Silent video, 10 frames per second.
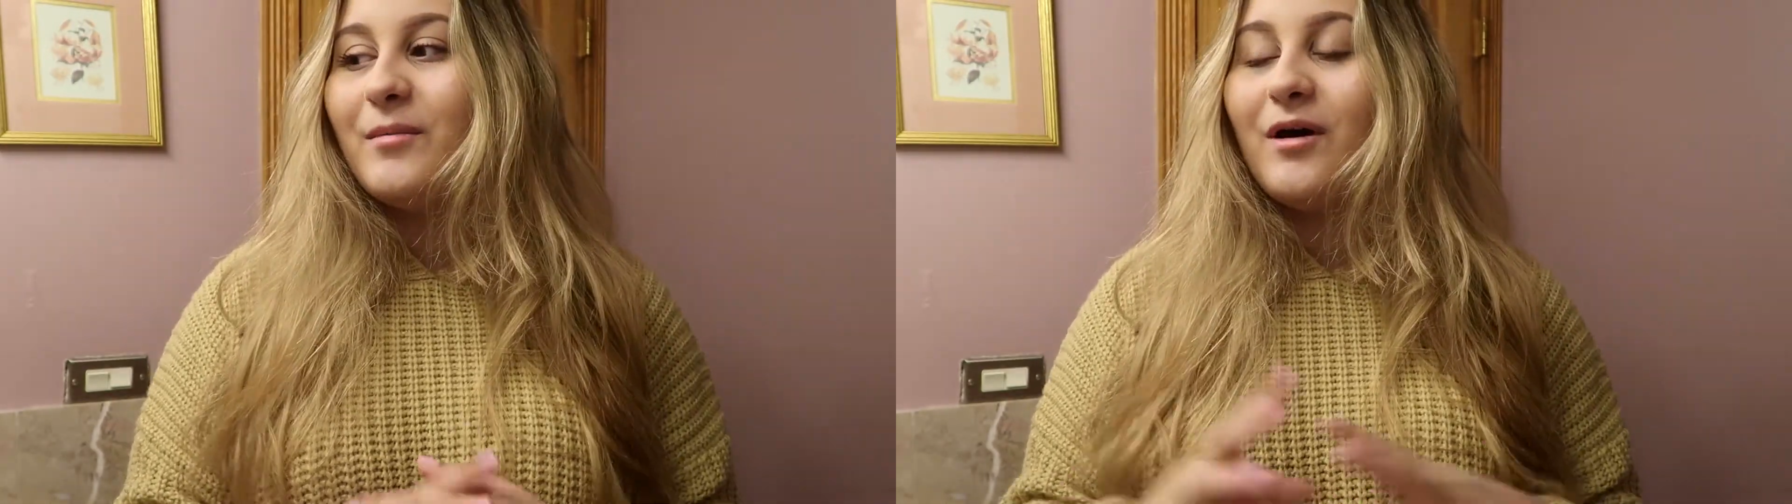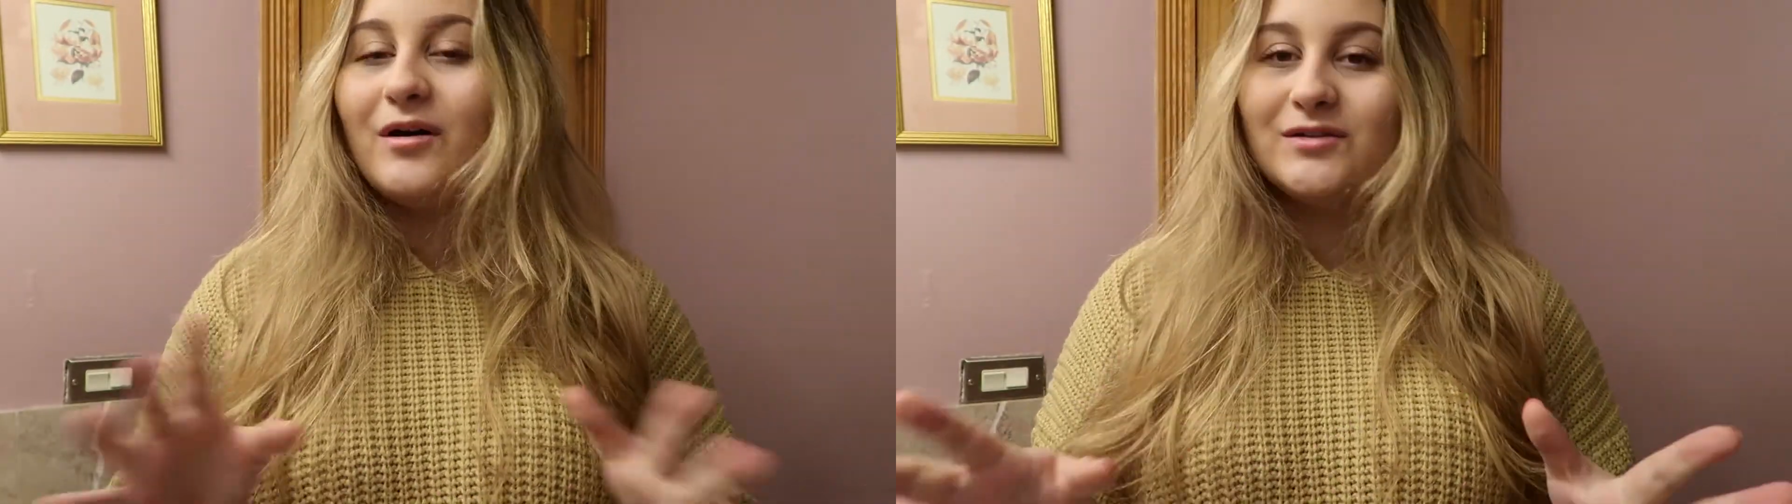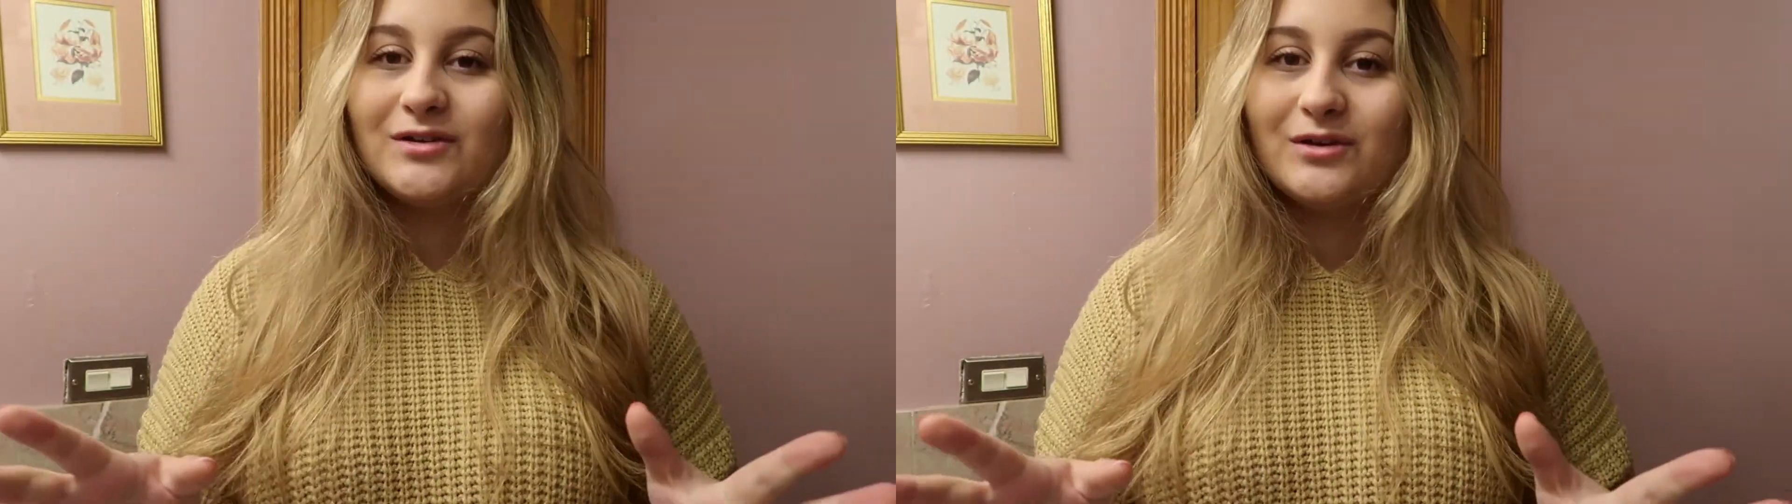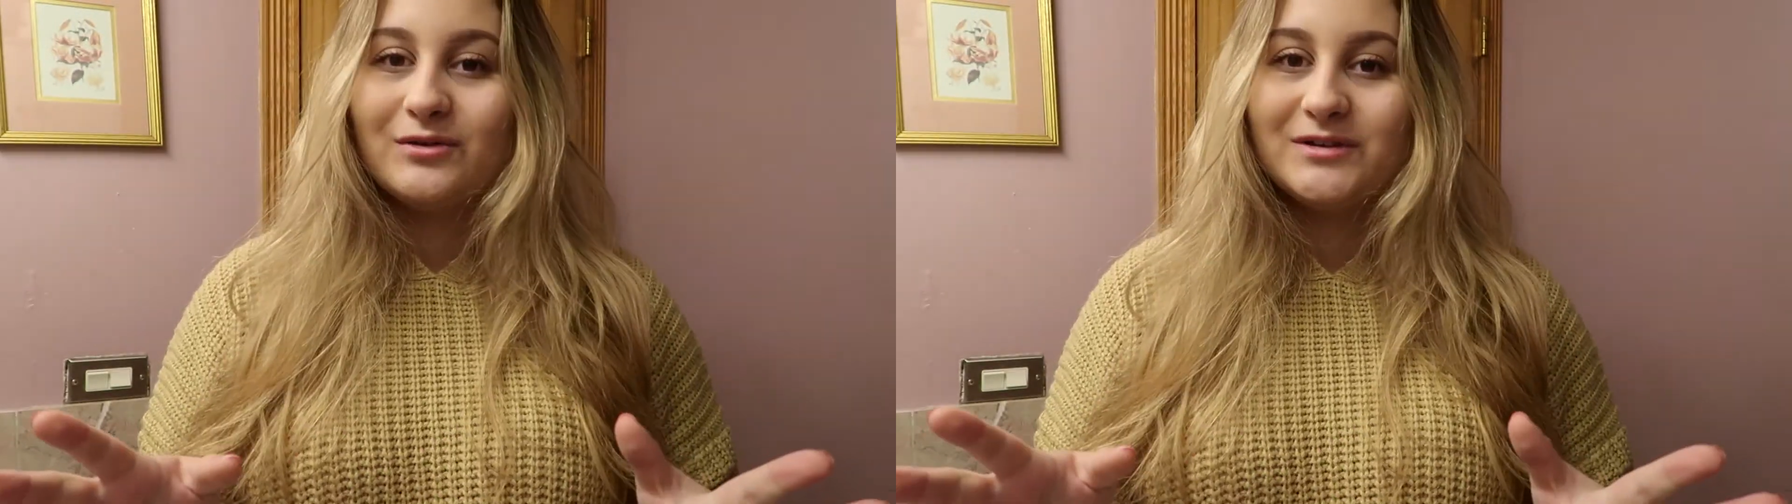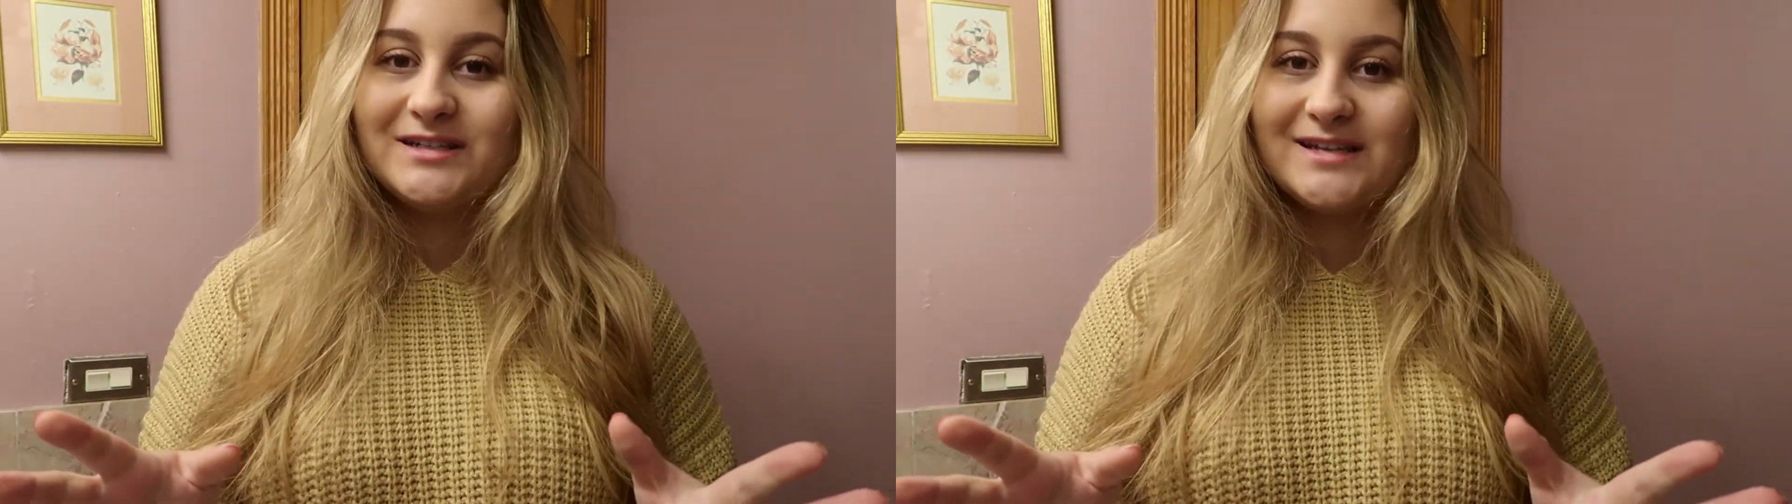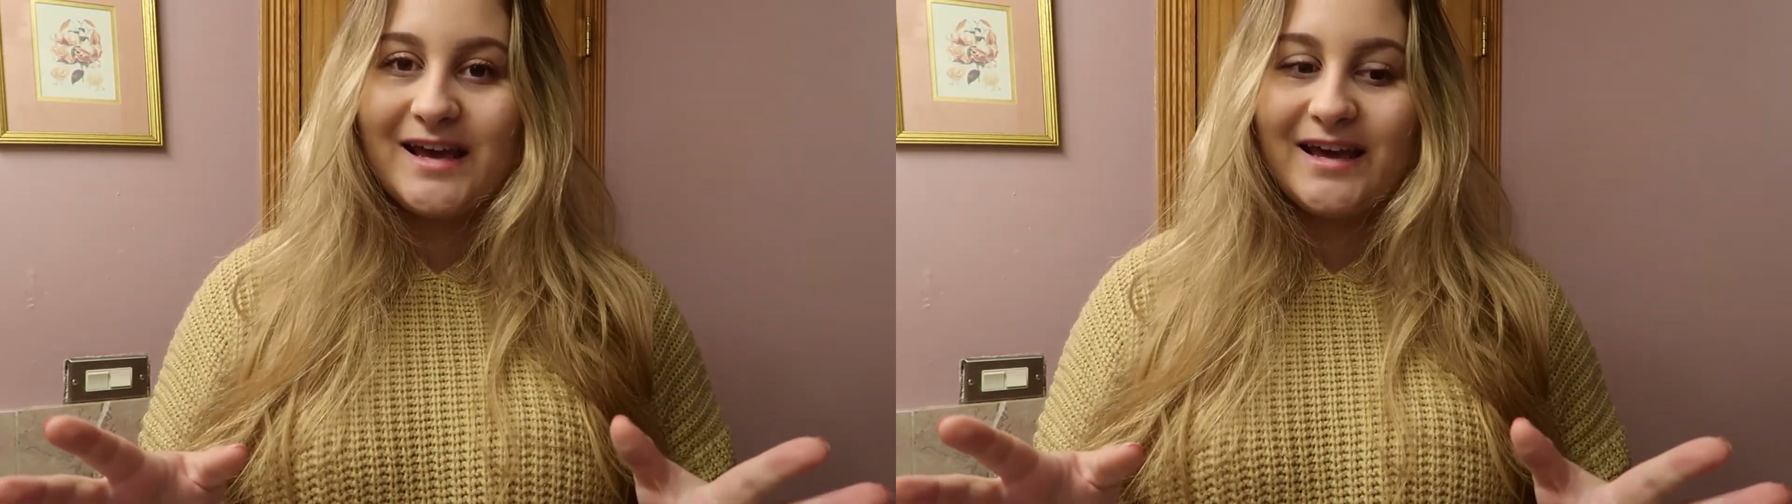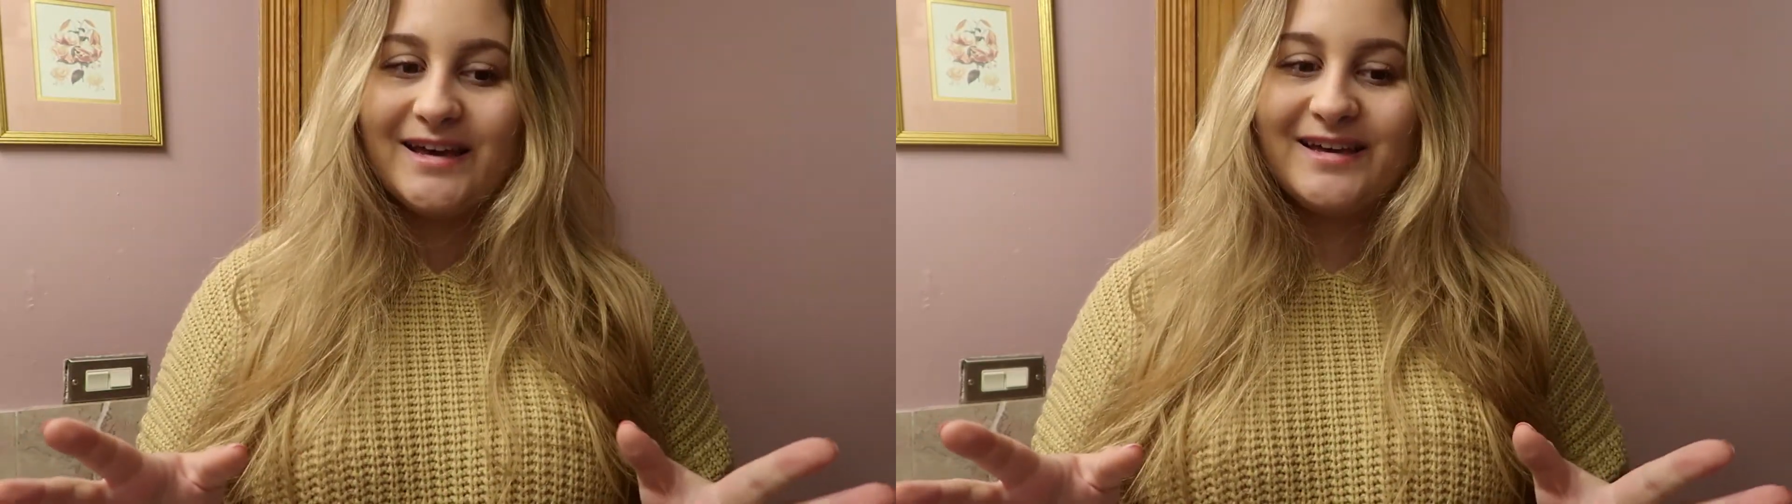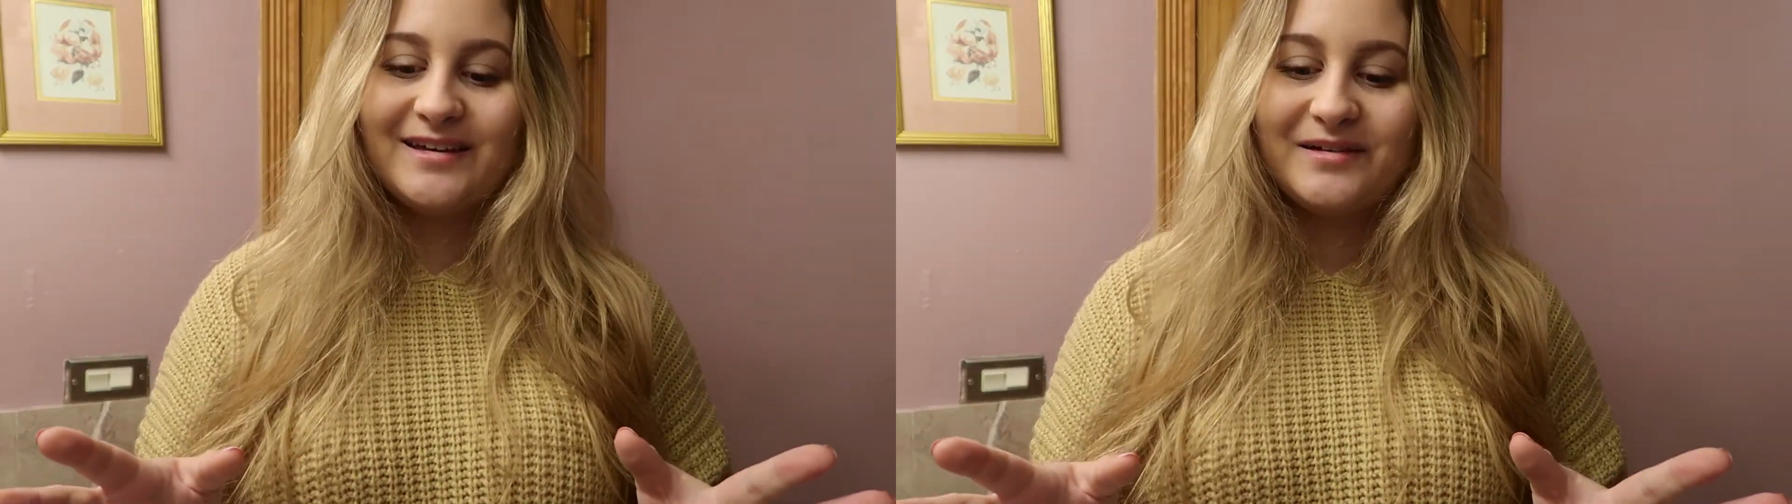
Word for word: Also today